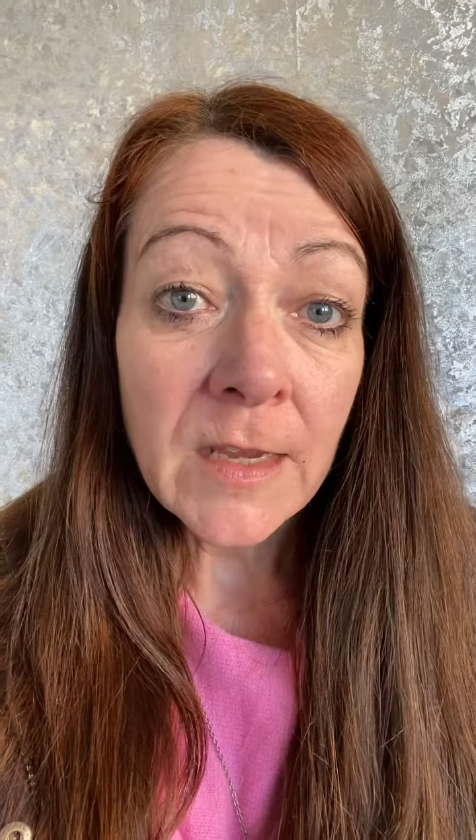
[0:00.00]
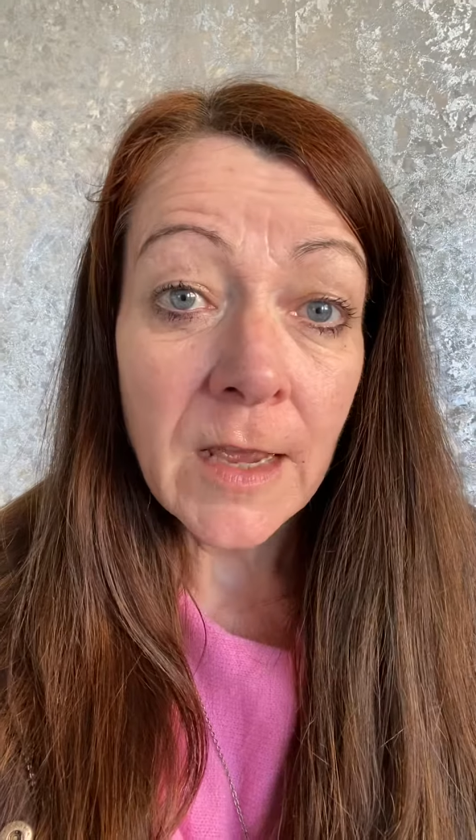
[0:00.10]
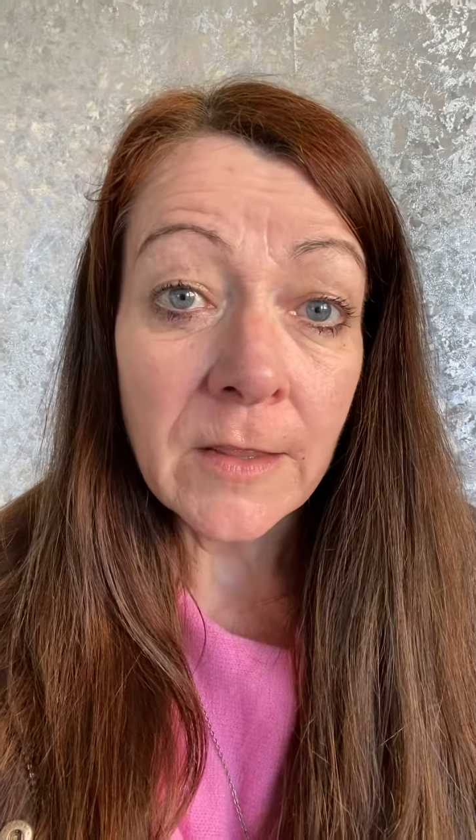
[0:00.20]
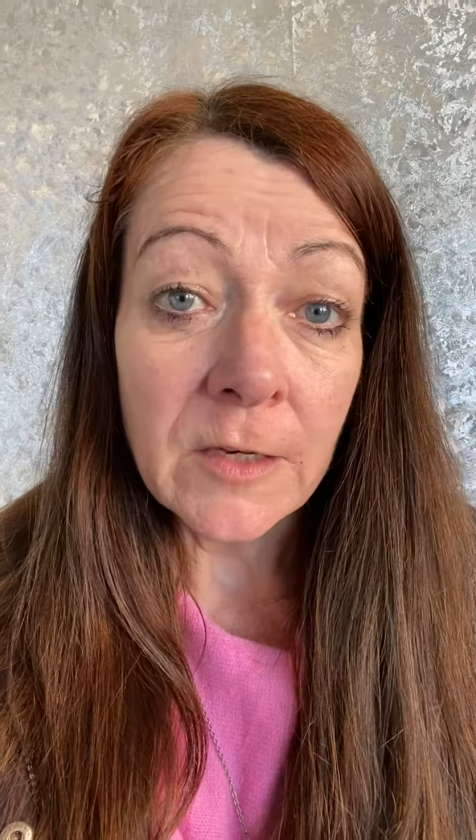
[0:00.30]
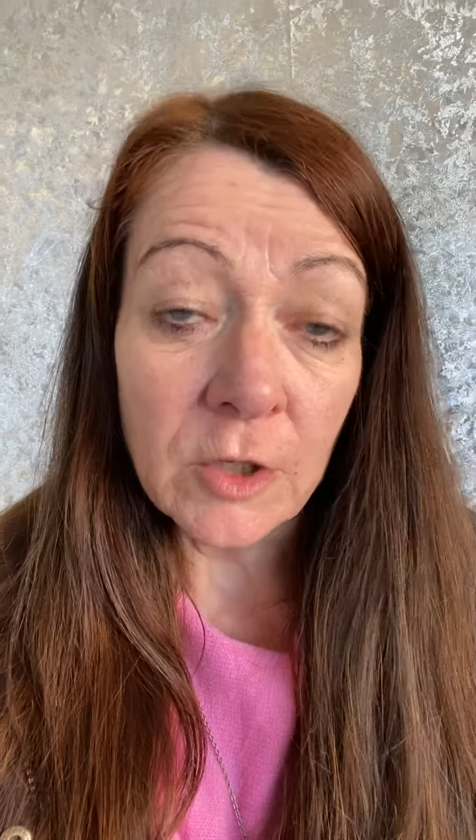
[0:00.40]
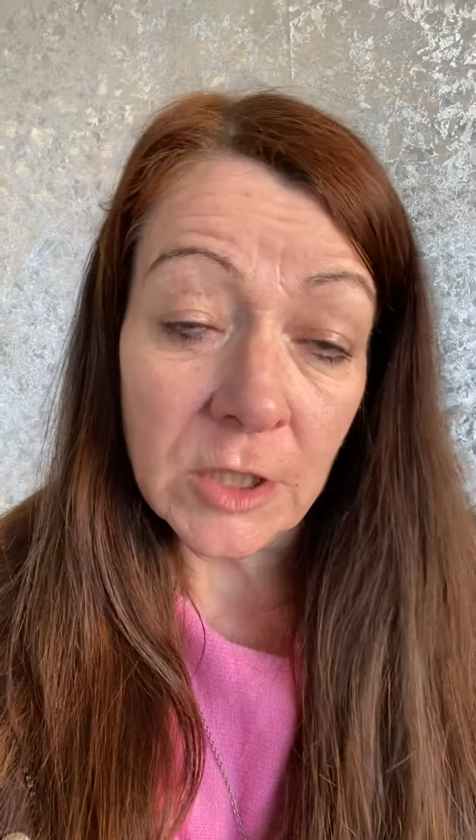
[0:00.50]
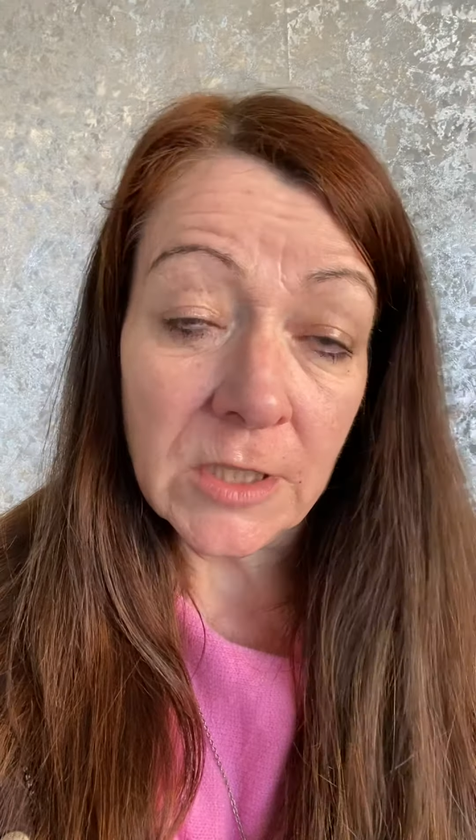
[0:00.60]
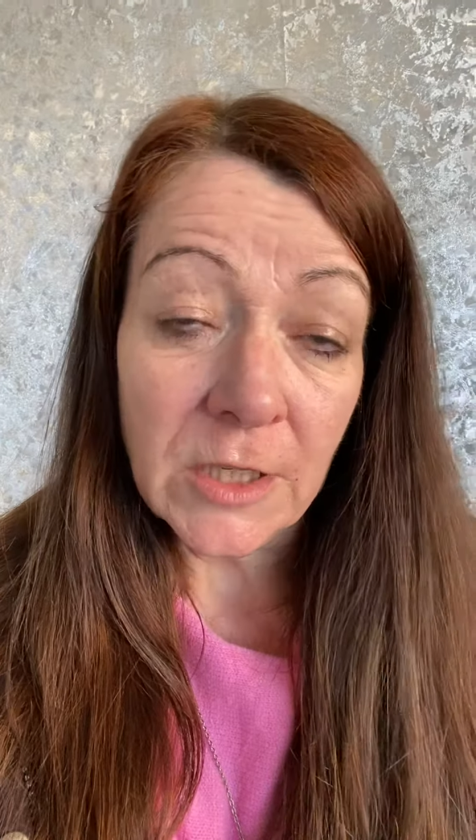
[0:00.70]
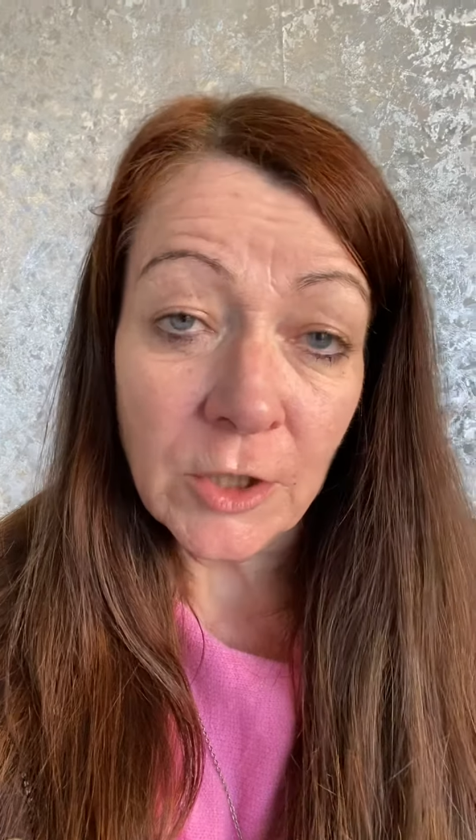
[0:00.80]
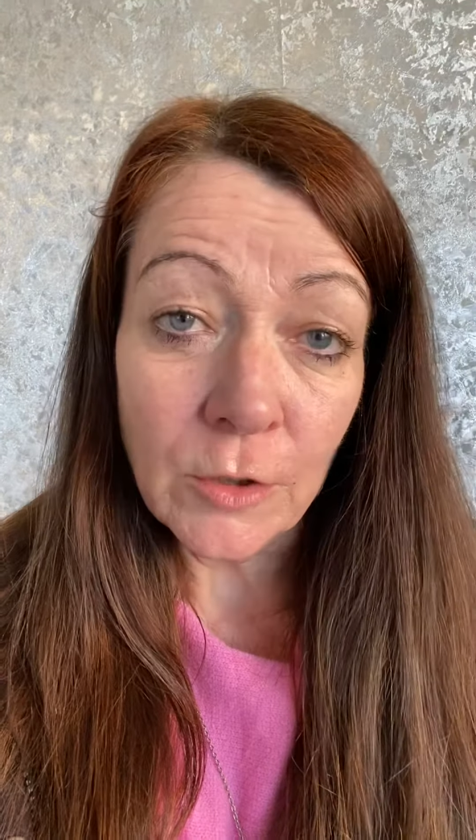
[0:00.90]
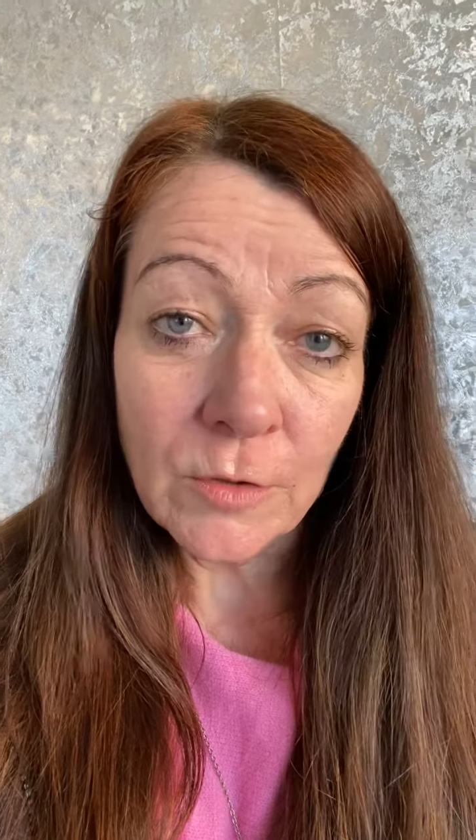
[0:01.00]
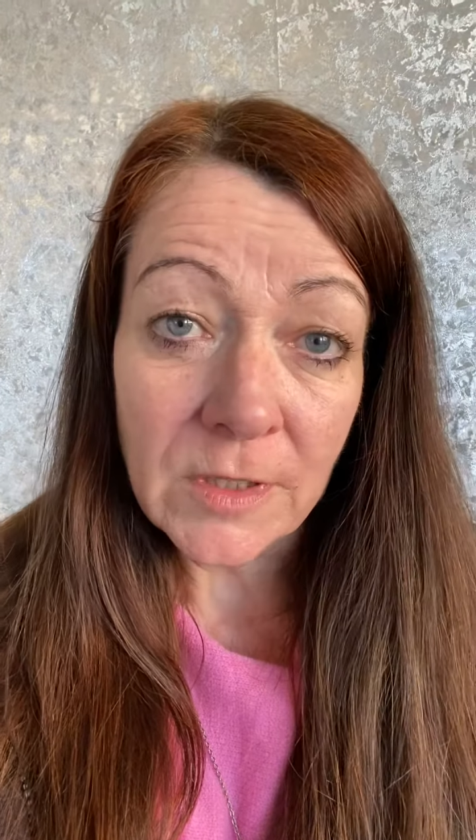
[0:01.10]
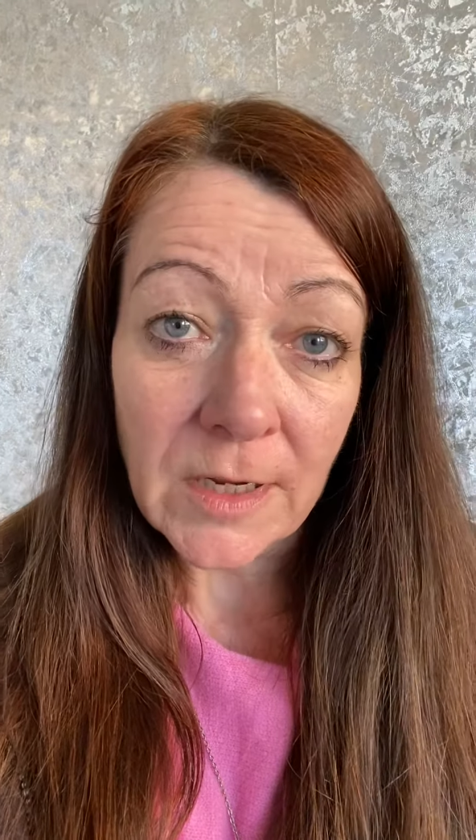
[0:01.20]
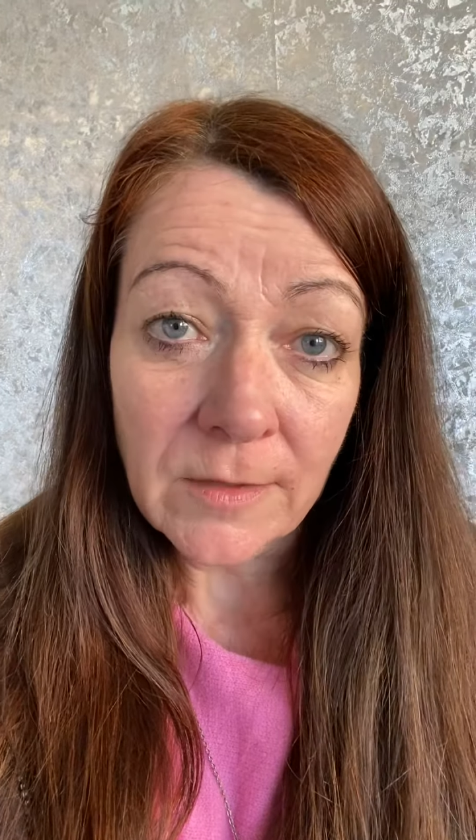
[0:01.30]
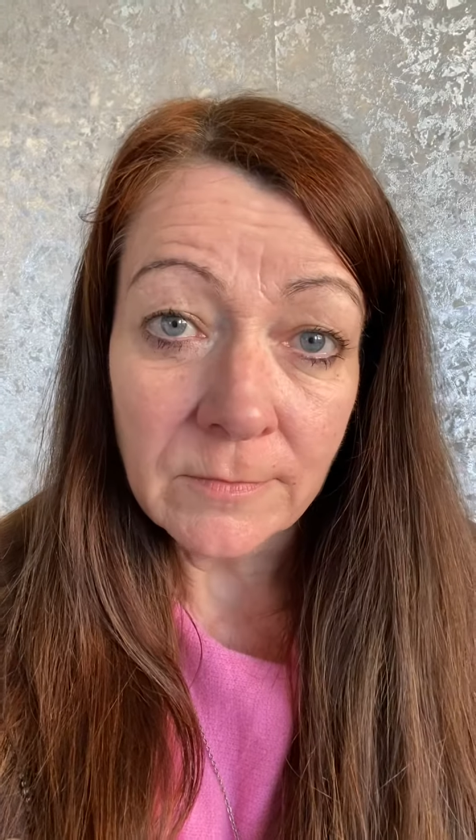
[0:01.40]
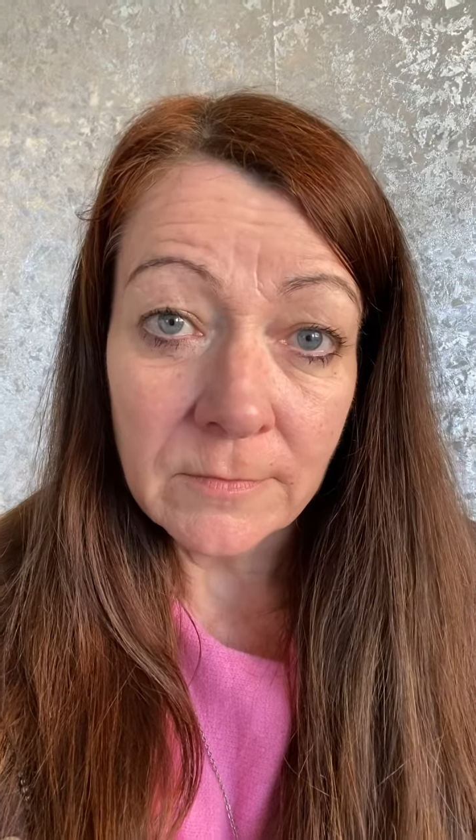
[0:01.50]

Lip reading: and then I did that Tuesday.